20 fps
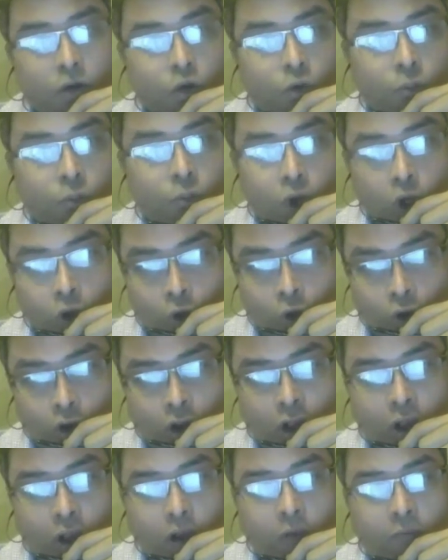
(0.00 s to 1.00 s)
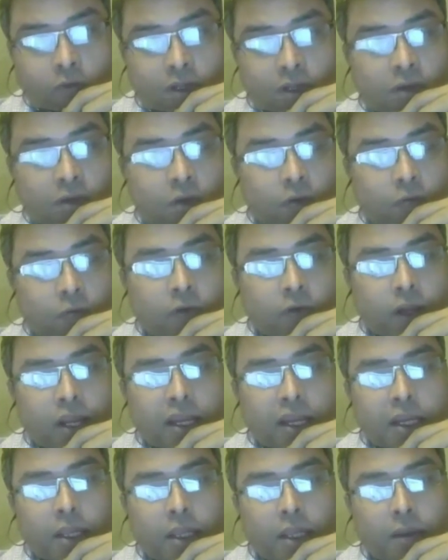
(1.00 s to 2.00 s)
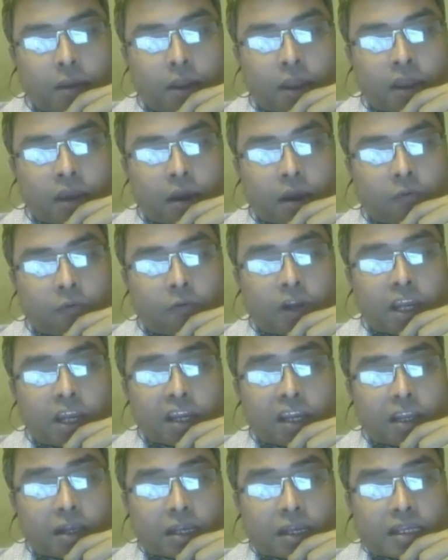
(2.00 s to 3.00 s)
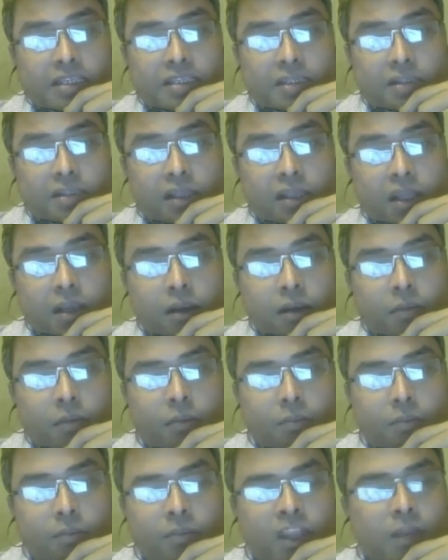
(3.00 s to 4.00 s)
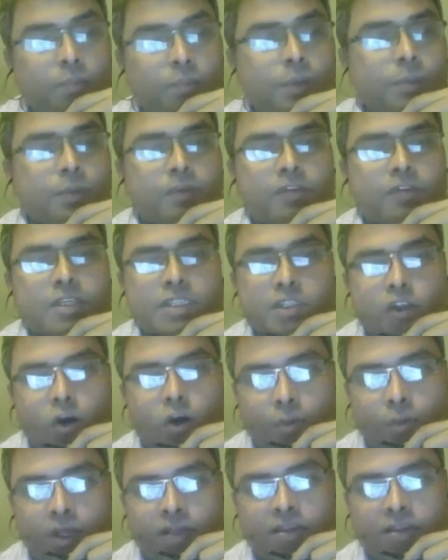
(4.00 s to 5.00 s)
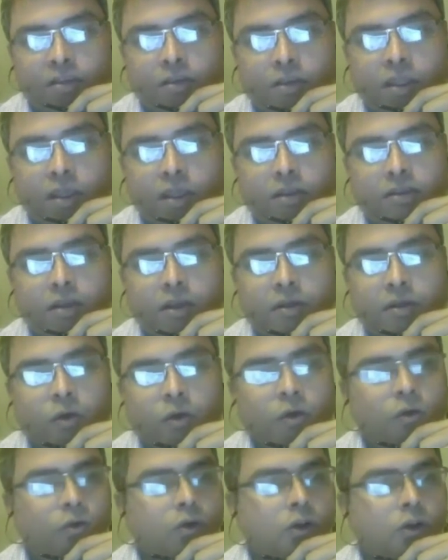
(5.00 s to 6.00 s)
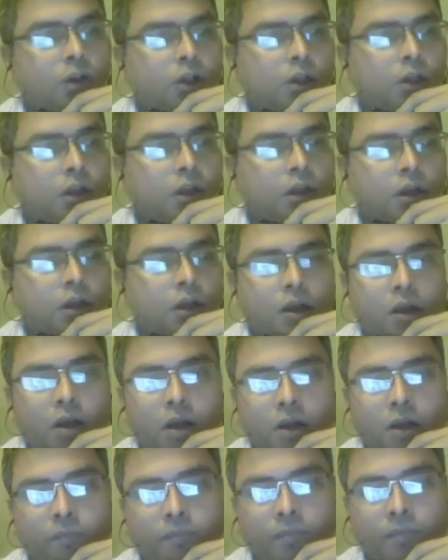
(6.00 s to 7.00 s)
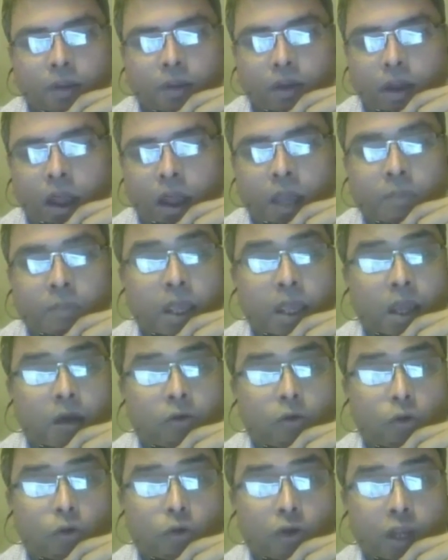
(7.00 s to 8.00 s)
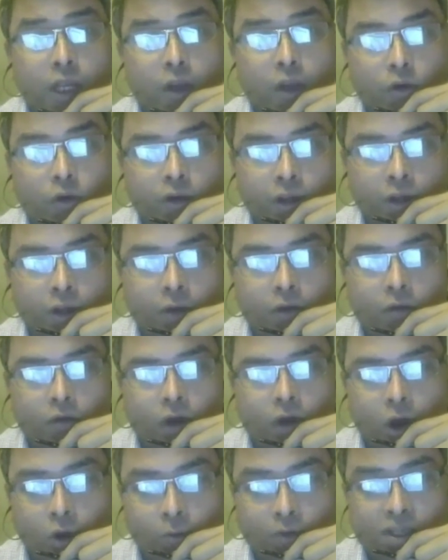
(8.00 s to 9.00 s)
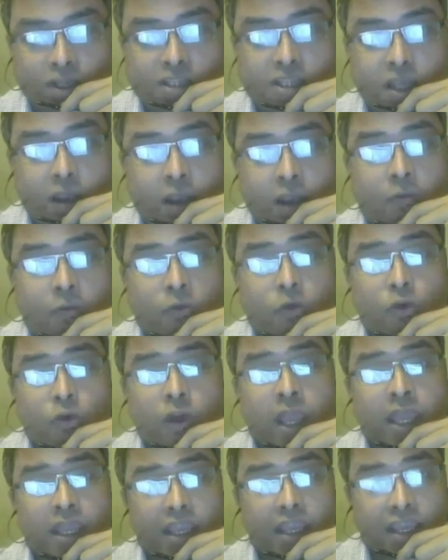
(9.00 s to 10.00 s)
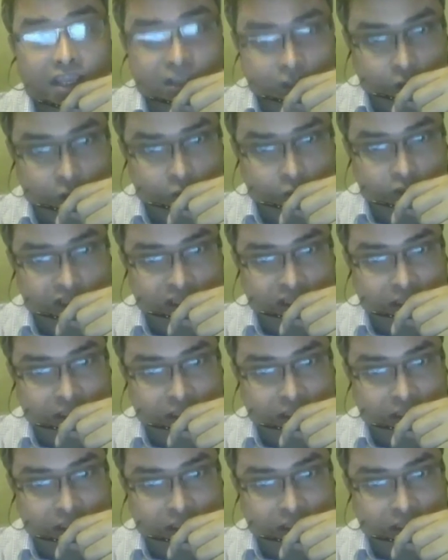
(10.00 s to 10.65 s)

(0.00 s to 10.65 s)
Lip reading: tomorrow for any reason, then people will stop and think that, I may have to relook into how much I have to engage into this